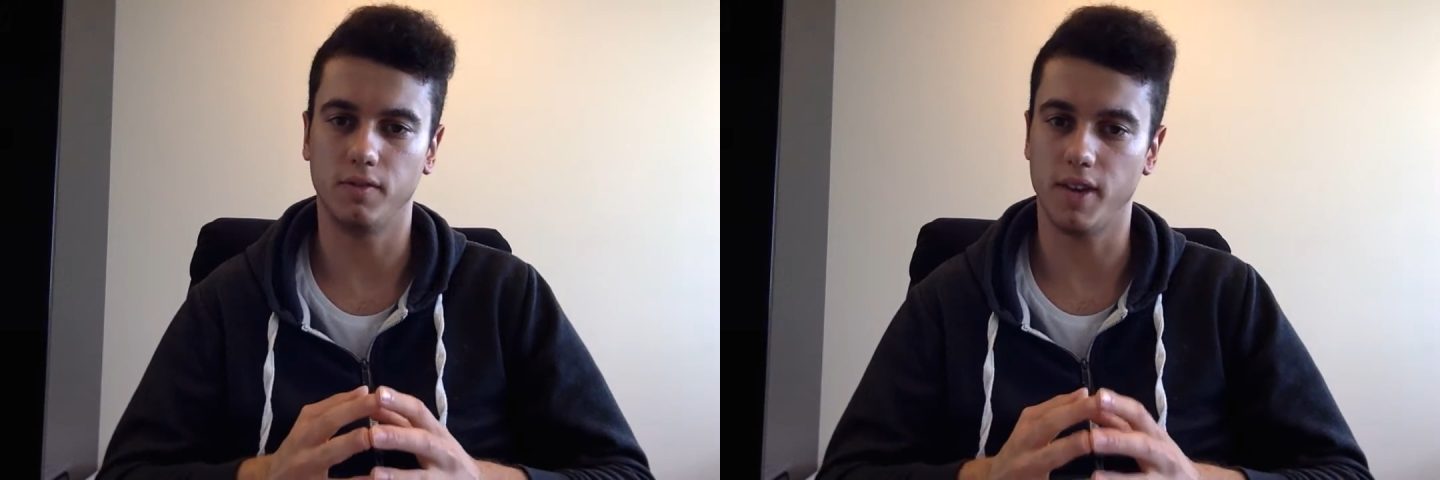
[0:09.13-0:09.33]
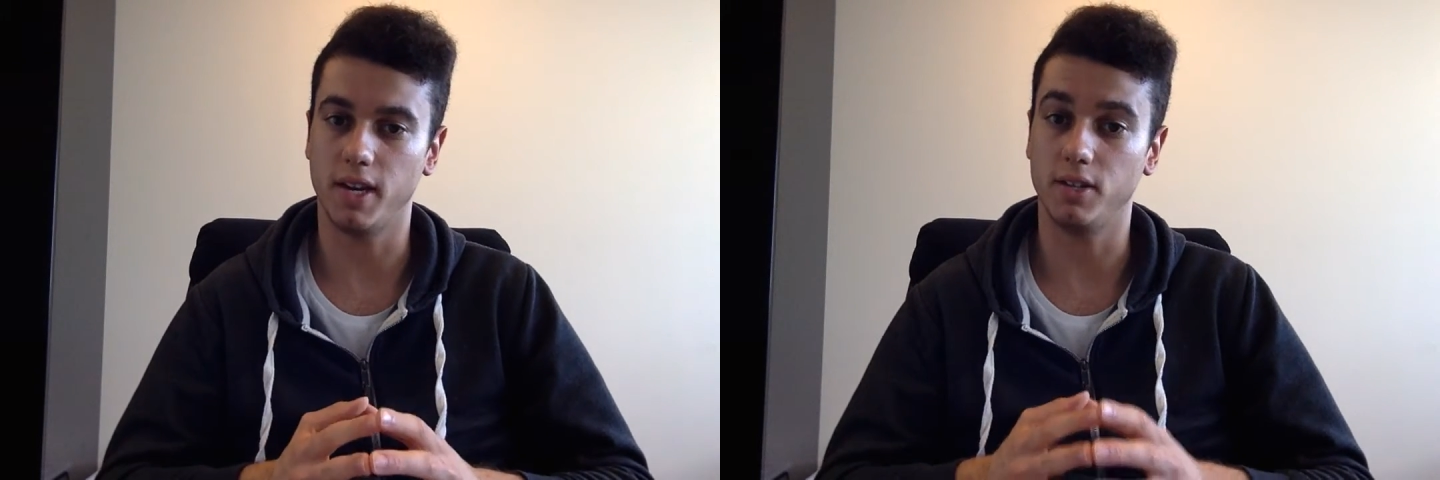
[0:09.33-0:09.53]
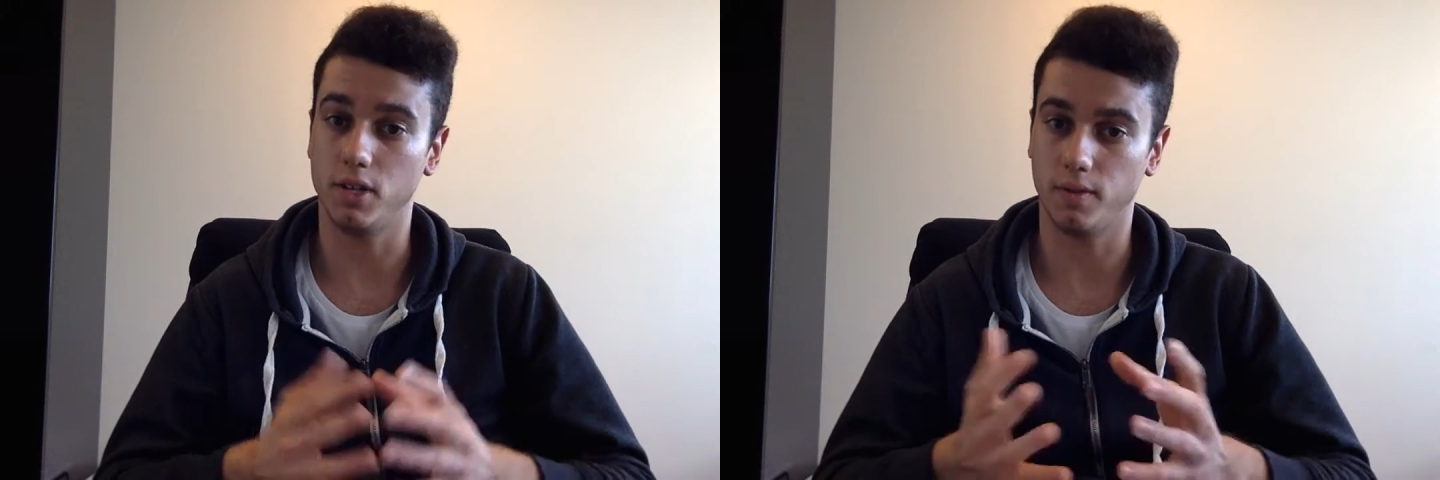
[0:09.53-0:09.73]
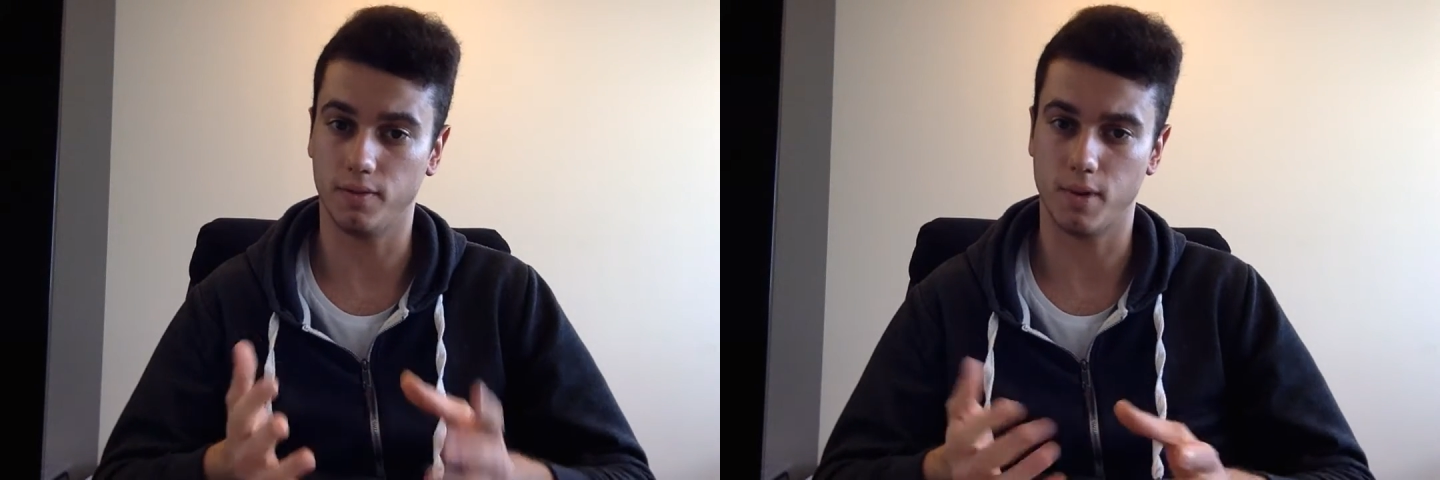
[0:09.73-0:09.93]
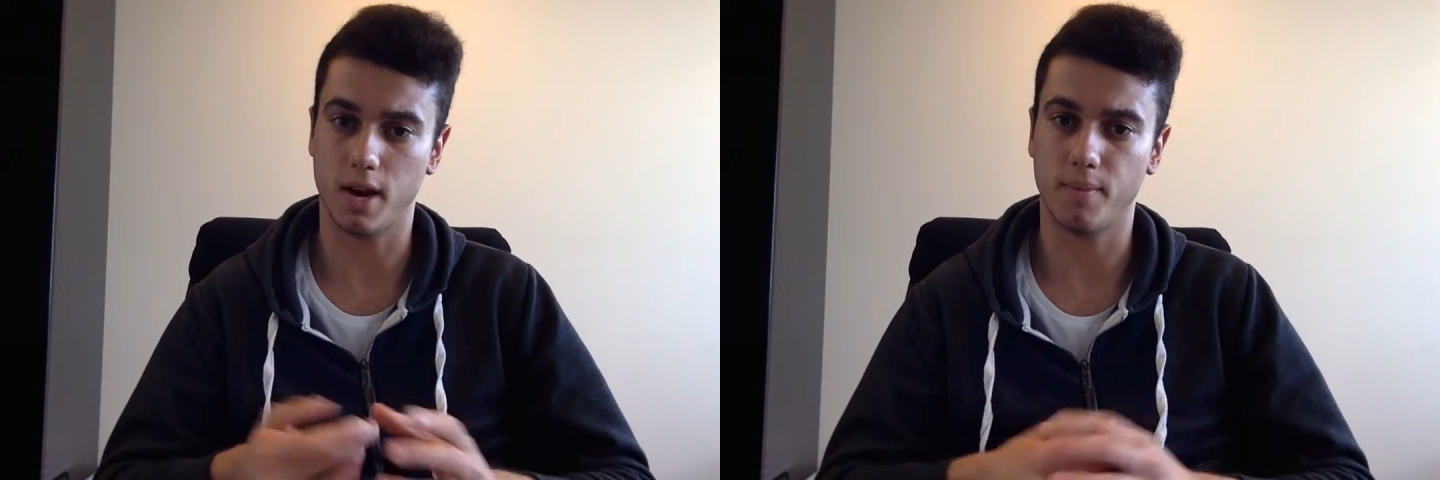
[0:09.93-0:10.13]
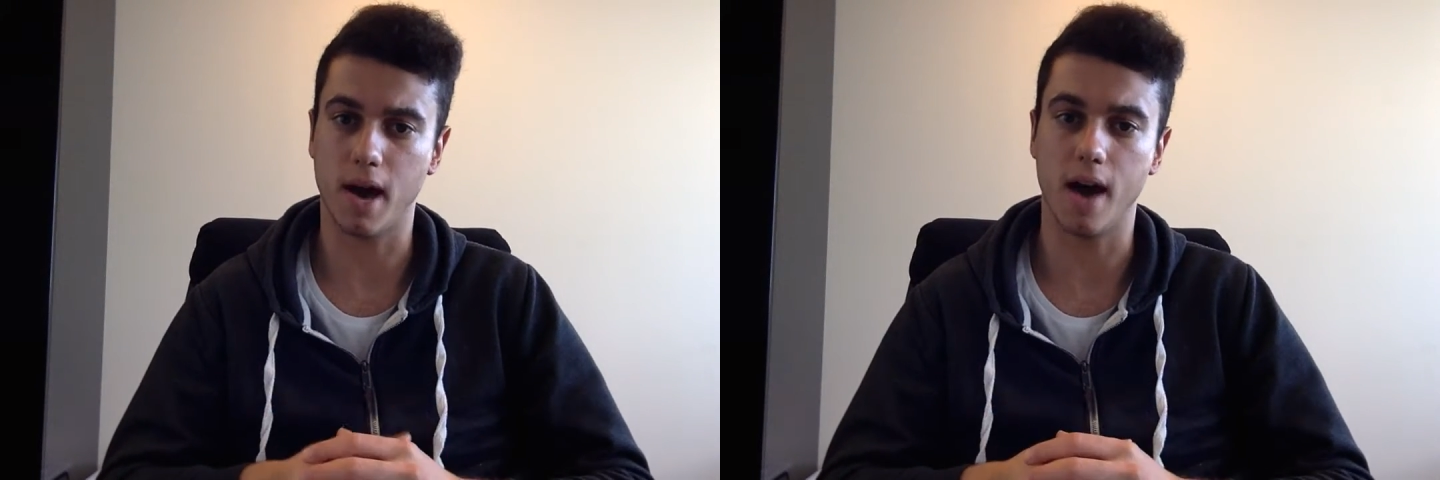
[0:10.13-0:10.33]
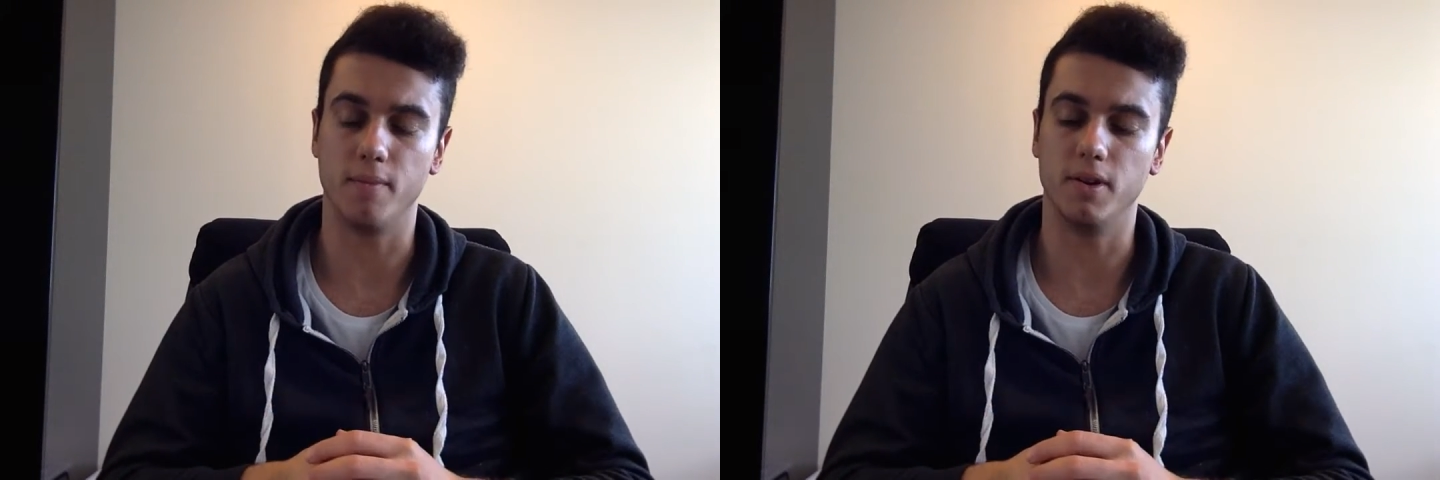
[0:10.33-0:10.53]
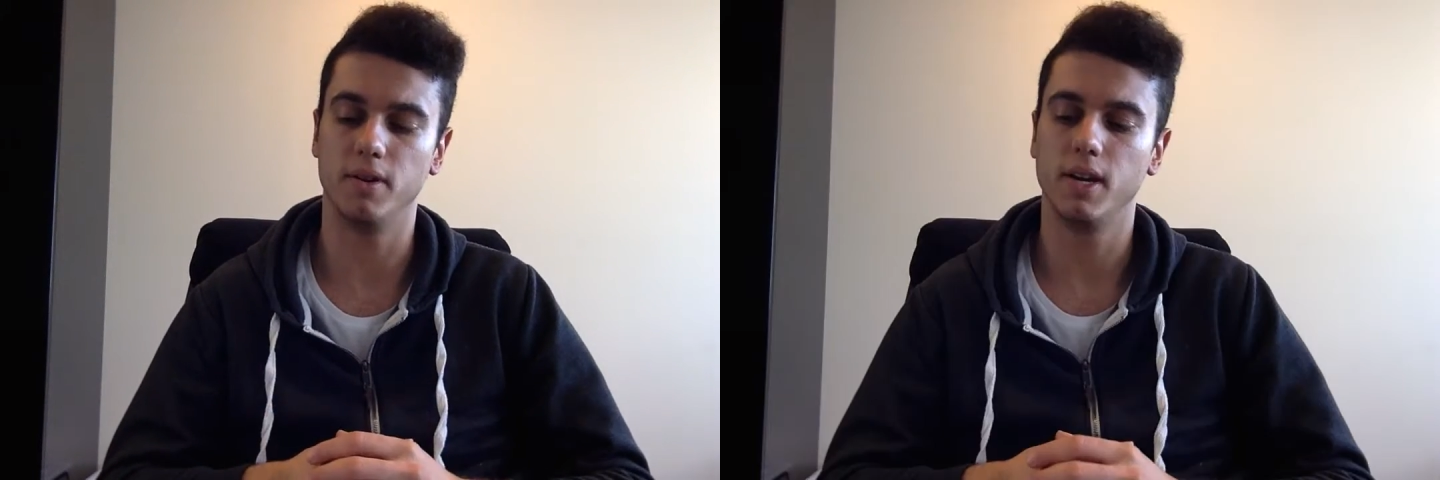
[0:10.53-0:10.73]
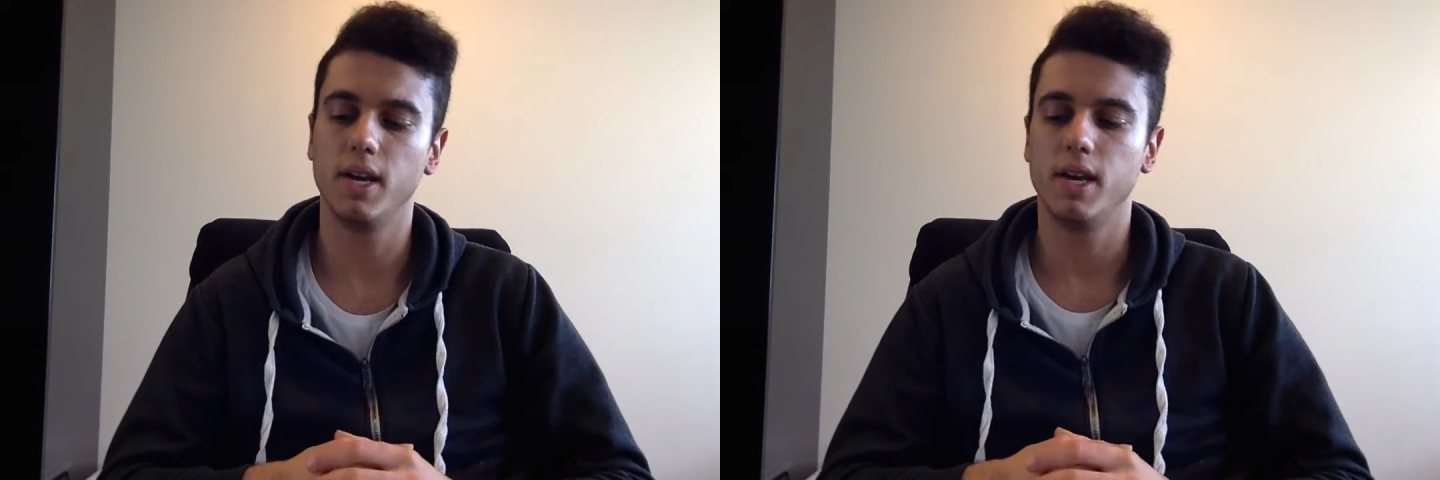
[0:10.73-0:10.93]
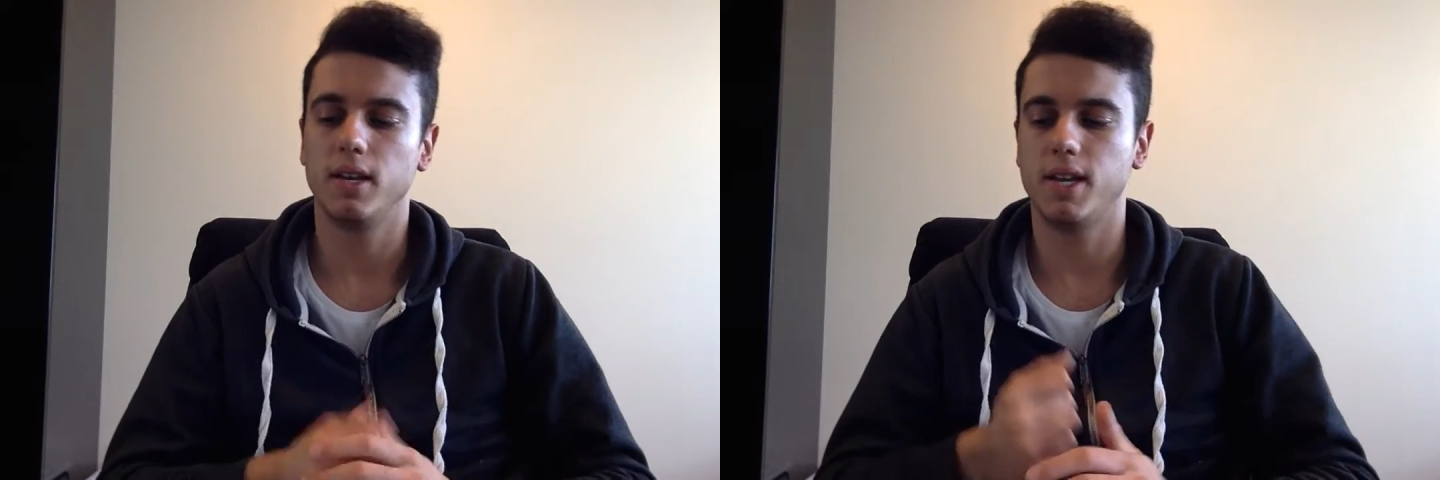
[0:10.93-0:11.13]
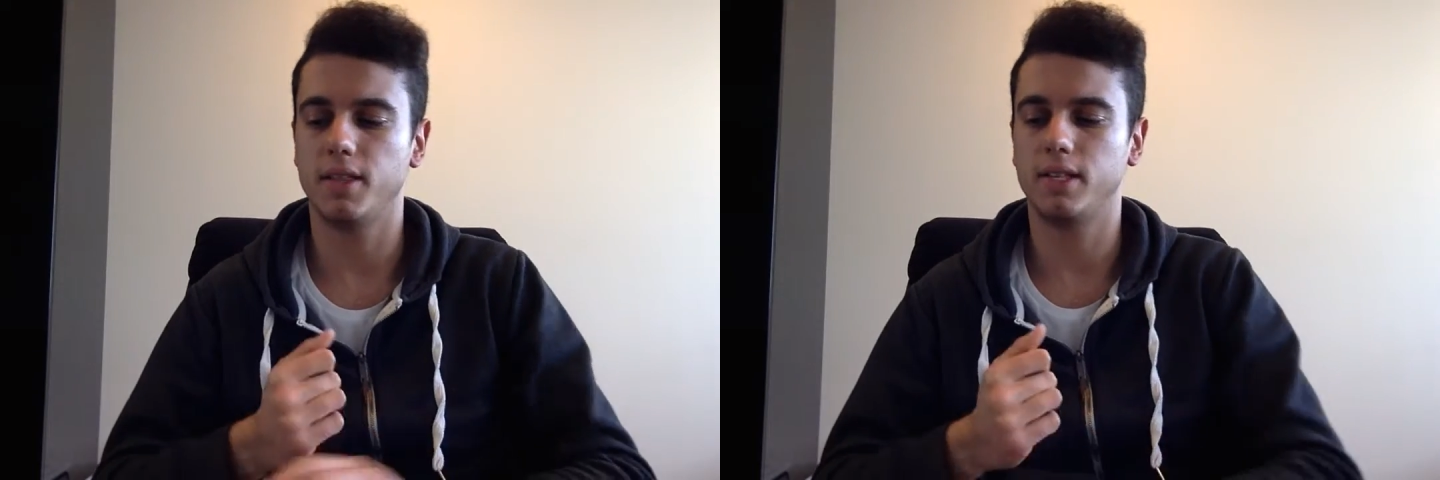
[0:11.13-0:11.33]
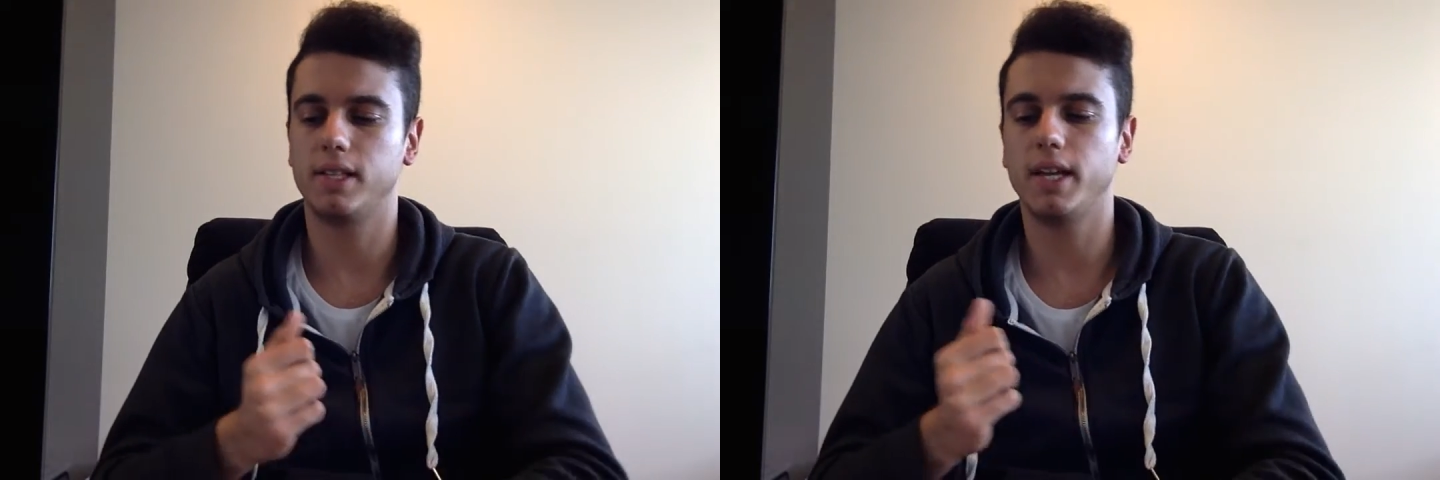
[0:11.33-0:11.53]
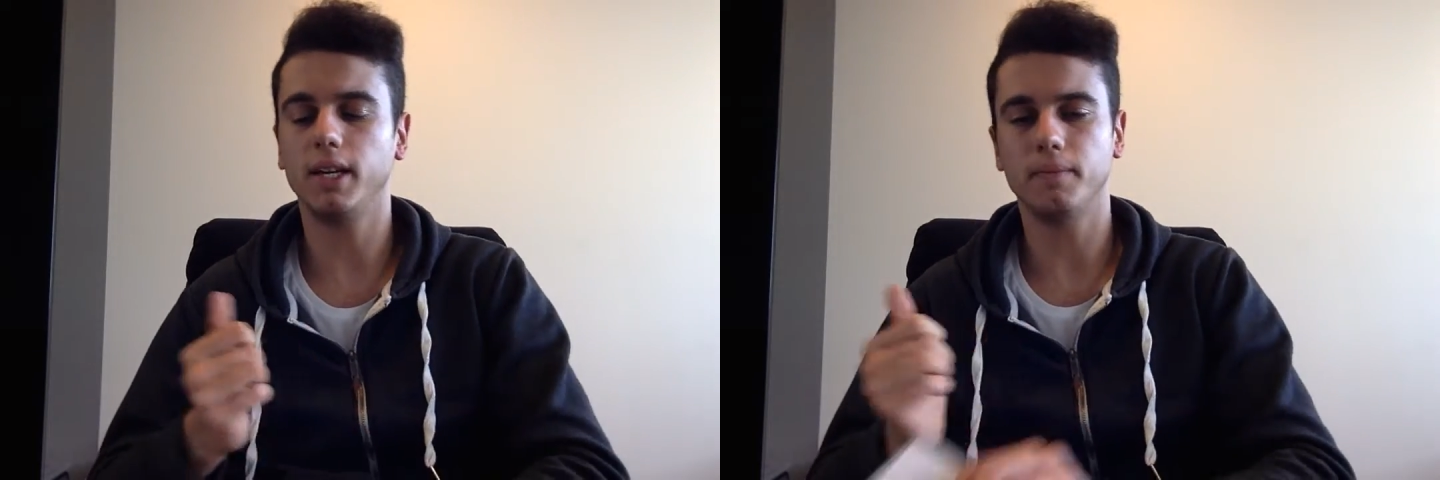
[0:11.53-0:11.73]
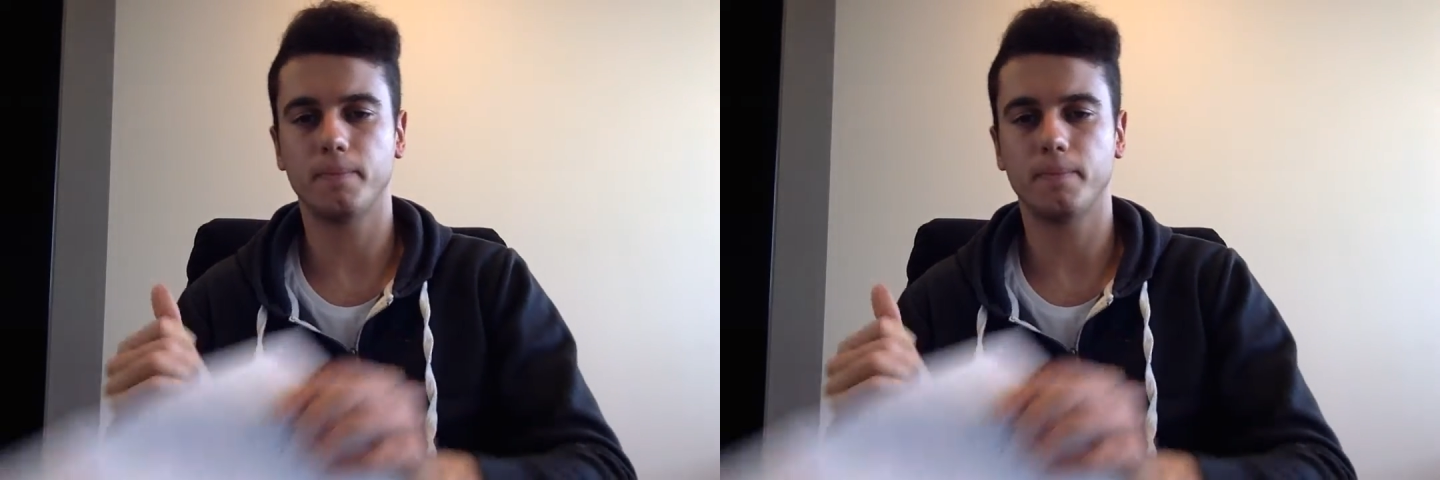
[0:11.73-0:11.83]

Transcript: for energy for my apartment. Now this letter,